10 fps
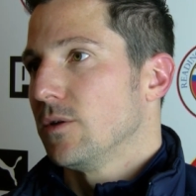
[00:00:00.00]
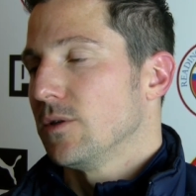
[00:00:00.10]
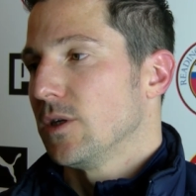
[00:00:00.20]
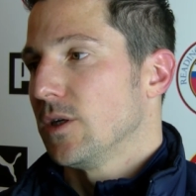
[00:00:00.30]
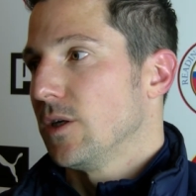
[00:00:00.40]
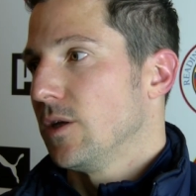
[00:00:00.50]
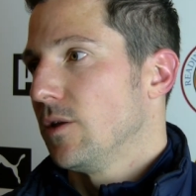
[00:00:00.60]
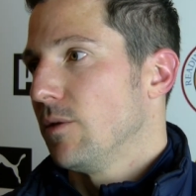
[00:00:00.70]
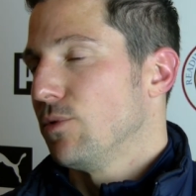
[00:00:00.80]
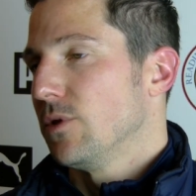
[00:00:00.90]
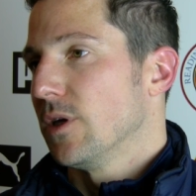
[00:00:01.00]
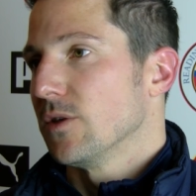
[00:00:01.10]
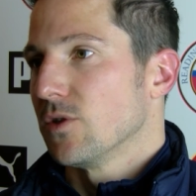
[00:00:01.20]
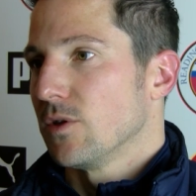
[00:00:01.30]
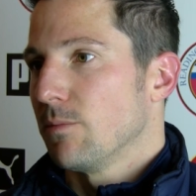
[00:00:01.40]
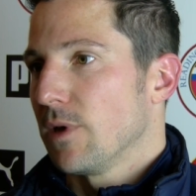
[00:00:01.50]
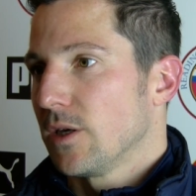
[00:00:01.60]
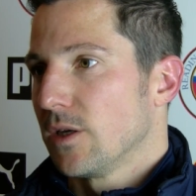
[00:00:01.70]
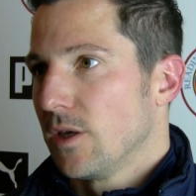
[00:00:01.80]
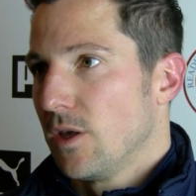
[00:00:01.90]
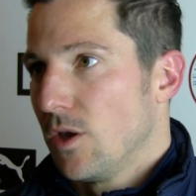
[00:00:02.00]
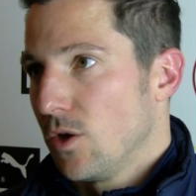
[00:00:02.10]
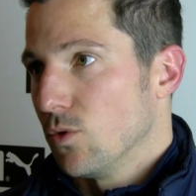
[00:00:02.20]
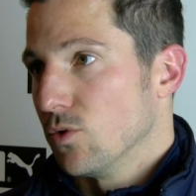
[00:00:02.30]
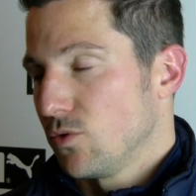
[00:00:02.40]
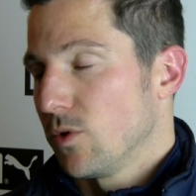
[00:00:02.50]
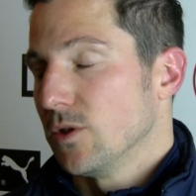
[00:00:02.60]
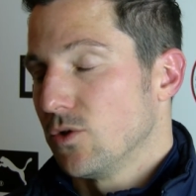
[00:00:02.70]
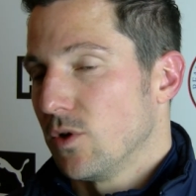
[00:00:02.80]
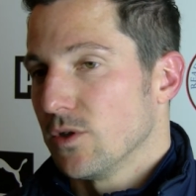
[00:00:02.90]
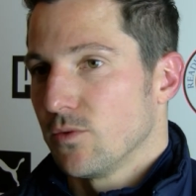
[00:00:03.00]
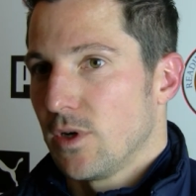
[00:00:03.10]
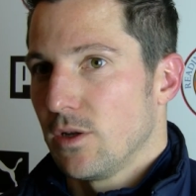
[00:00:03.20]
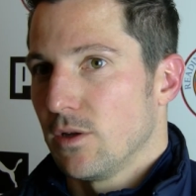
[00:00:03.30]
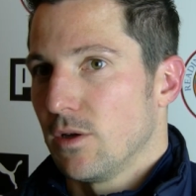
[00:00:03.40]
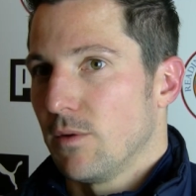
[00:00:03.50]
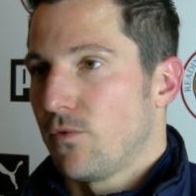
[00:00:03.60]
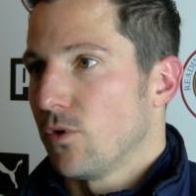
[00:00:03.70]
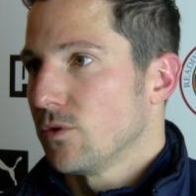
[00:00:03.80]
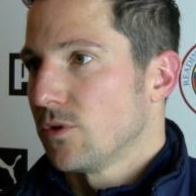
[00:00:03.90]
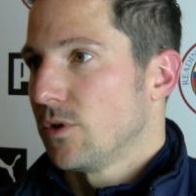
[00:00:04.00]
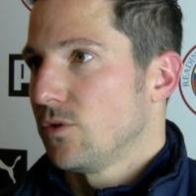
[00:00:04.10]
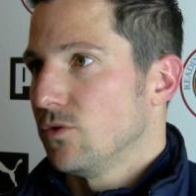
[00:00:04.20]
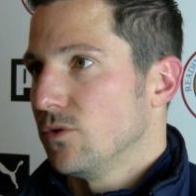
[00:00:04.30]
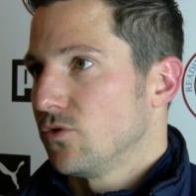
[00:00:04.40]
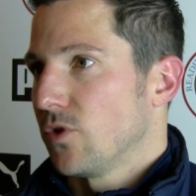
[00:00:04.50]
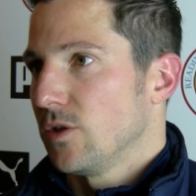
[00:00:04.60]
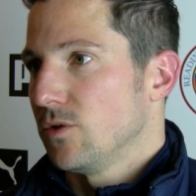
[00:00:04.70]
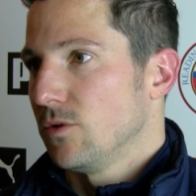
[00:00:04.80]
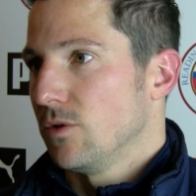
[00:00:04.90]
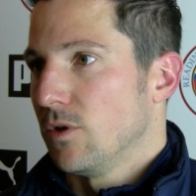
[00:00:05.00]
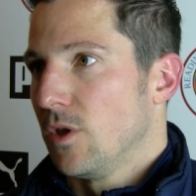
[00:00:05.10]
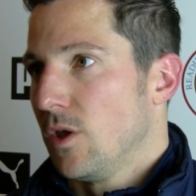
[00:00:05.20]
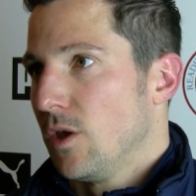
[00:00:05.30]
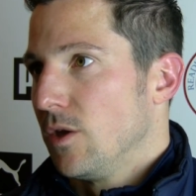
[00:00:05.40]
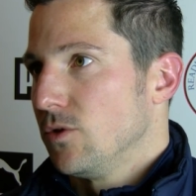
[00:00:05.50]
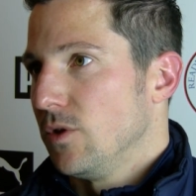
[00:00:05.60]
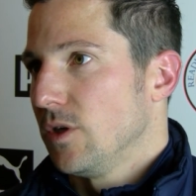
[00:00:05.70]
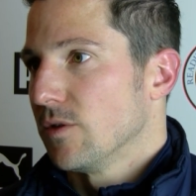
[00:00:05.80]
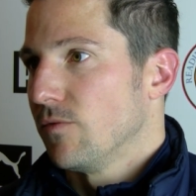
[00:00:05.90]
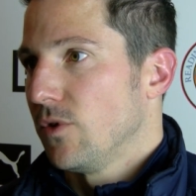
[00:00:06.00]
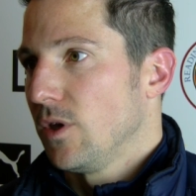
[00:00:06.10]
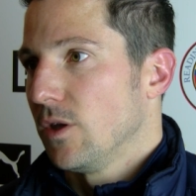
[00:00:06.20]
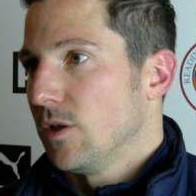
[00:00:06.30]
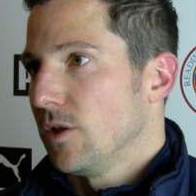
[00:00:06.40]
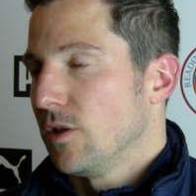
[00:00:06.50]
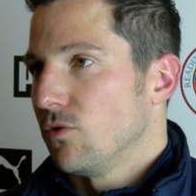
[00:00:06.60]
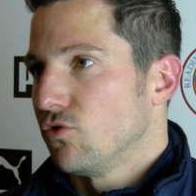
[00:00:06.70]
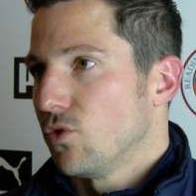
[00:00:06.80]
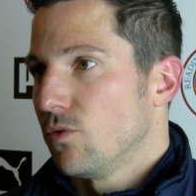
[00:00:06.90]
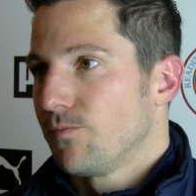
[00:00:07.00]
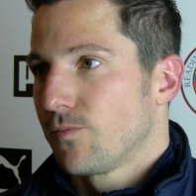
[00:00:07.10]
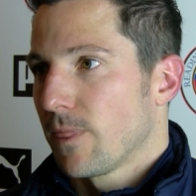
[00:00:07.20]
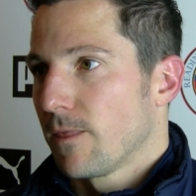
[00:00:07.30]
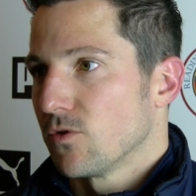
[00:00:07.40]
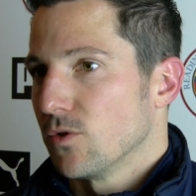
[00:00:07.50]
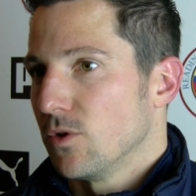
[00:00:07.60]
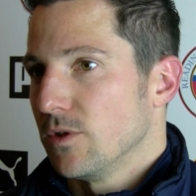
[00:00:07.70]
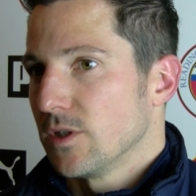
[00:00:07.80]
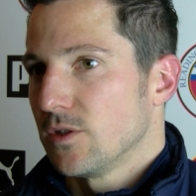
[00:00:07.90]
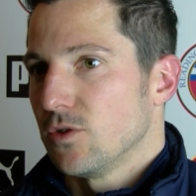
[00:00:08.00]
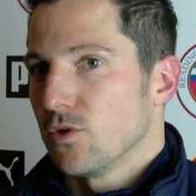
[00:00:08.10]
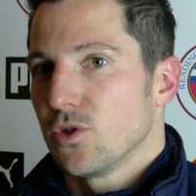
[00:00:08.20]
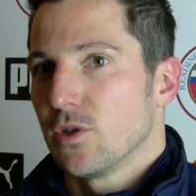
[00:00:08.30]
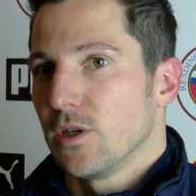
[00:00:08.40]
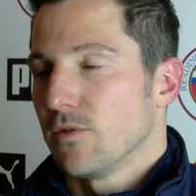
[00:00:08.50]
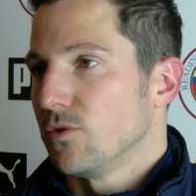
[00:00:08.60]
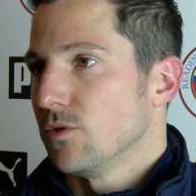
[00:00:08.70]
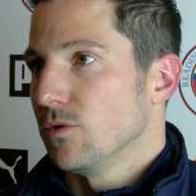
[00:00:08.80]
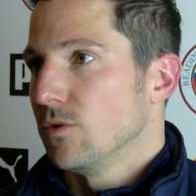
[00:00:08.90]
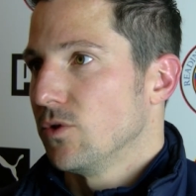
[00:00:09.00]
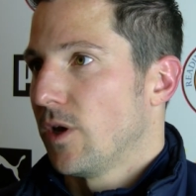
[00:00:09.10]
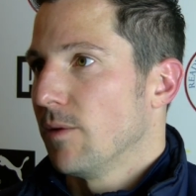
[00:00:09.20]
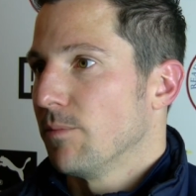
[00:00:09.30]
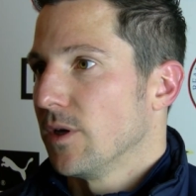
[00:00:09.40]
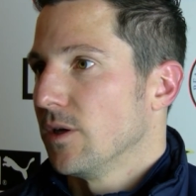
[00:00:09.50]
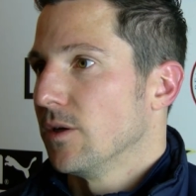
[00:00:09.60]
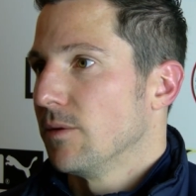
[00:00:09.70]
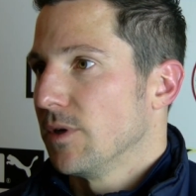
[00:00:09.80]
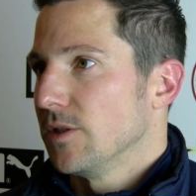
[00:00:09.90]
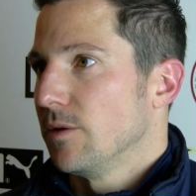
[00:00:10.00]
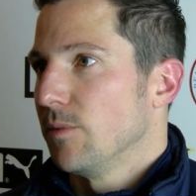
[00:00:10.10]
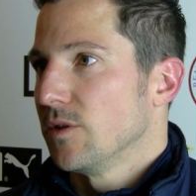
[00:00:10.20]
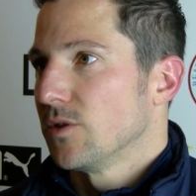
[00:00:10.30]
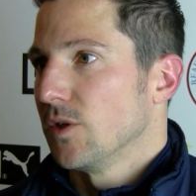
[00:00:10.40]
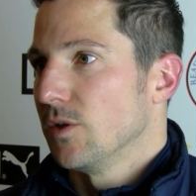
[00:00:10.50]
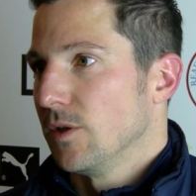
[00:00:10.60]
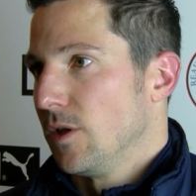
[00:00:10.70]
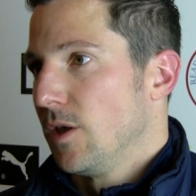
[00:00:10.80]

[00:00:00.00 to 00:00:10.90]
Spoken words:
They put their centre back, who was quite tall as well, up front to try to nick something and get the draw. So in that situation, I have to help my teammates and